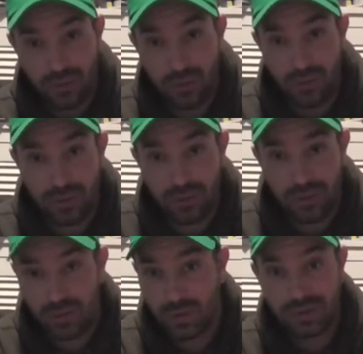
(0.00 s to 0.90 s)
caught on them
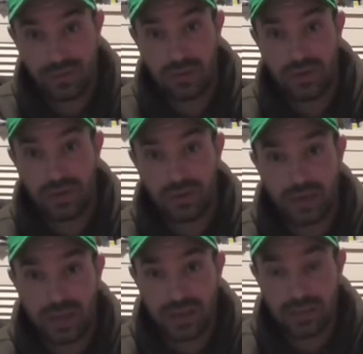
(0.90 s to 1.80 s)
is when nobody else on
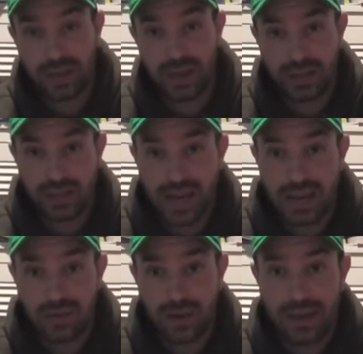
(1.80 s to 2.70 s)
the lake's been catching
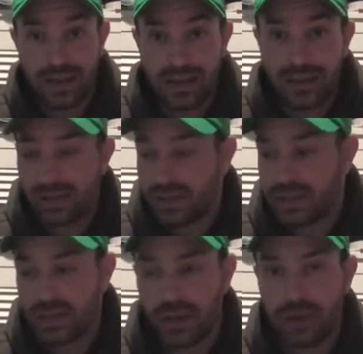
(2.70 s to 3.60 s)
anyway.
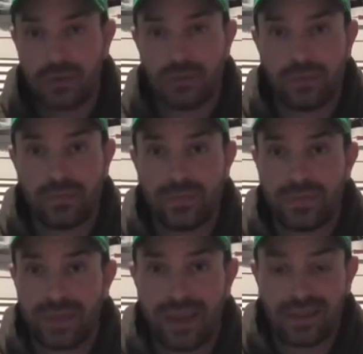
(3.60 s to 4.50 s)
So
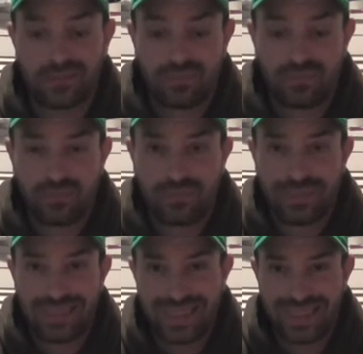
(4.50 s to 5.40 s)
that
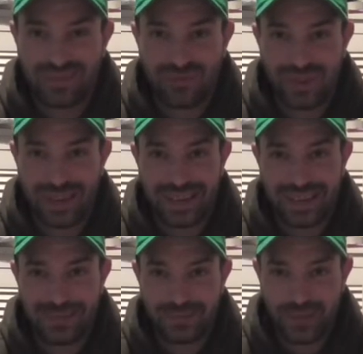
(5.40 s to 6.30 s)
doesn't
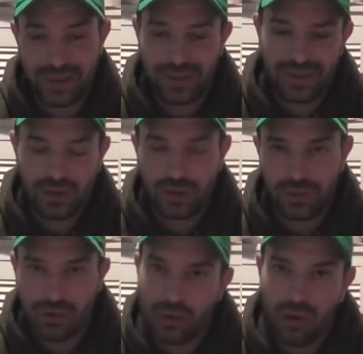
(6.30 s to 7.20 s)
really, it's
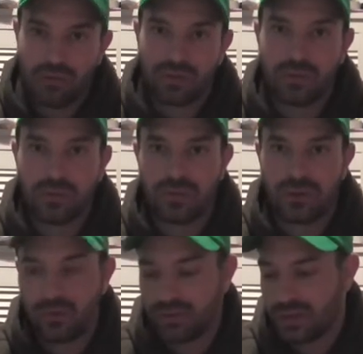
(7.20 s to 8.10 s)
not filled me with
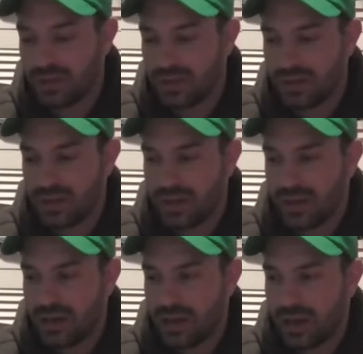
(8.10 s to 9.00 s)
confidence.
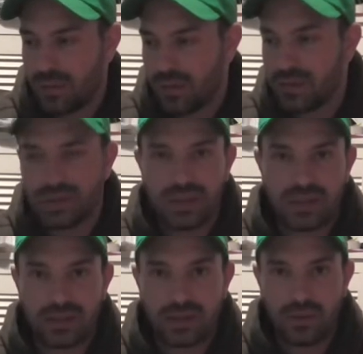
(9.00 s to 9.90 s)
I've used
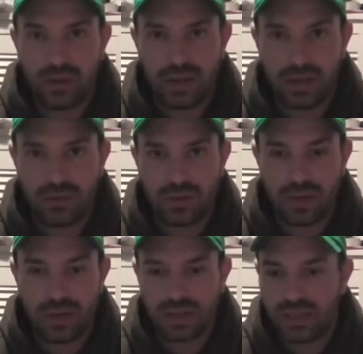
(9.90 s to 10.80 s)
decent quality
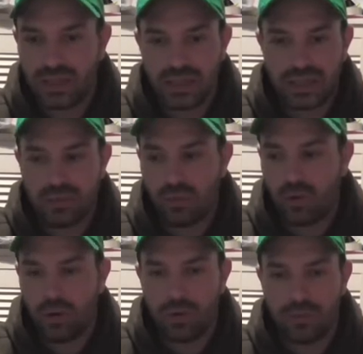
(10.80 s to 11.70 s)
ingredients, CC
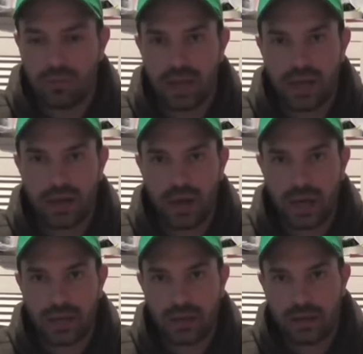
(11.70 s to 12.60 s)
Moore,
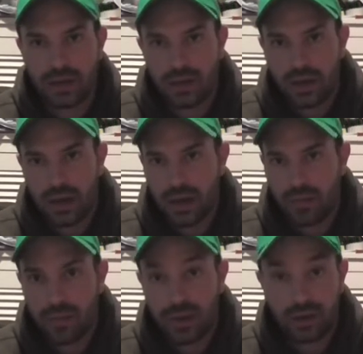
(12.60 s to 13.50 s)
mainline,
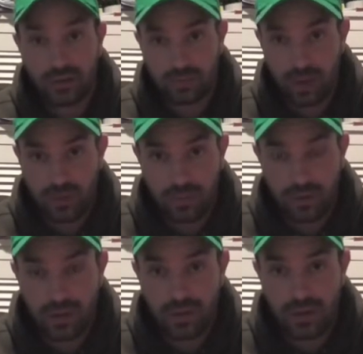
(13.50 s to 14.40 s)
and I'll
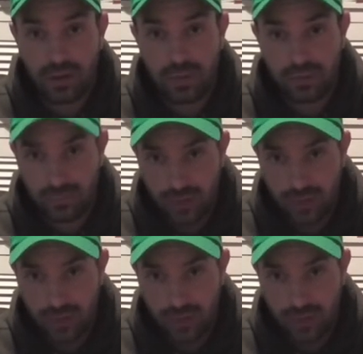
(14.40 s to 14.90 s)
put a video up